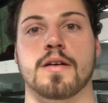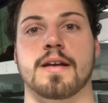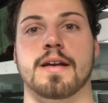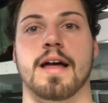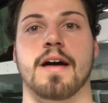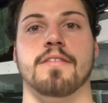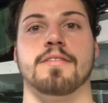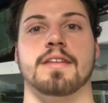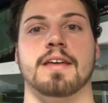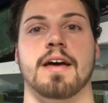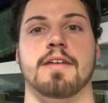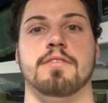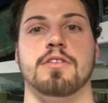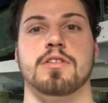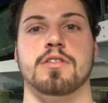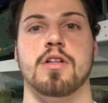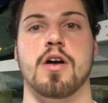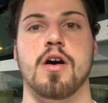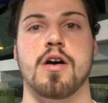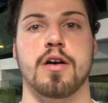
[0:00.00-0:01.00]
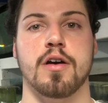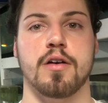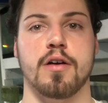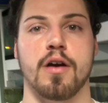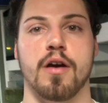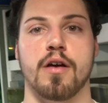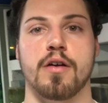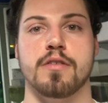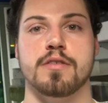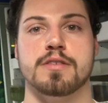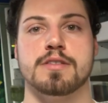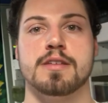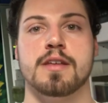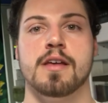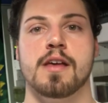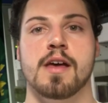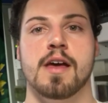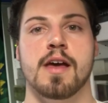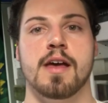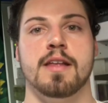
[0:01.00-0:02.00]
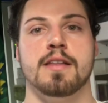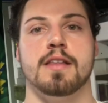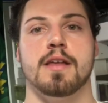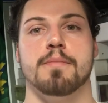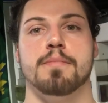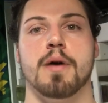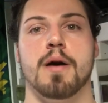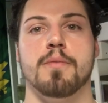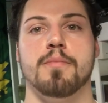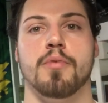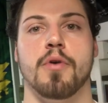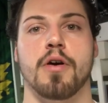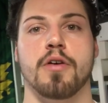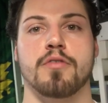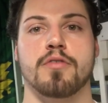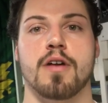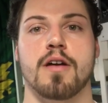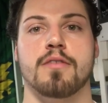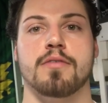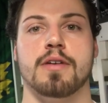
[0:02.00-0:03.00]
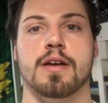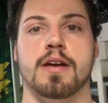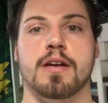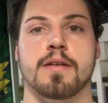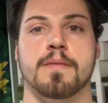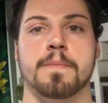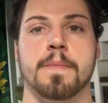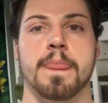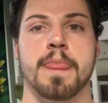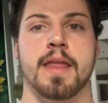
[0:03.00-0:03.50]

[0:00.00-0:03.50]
and I'll have to have a longer hose to pump water over here.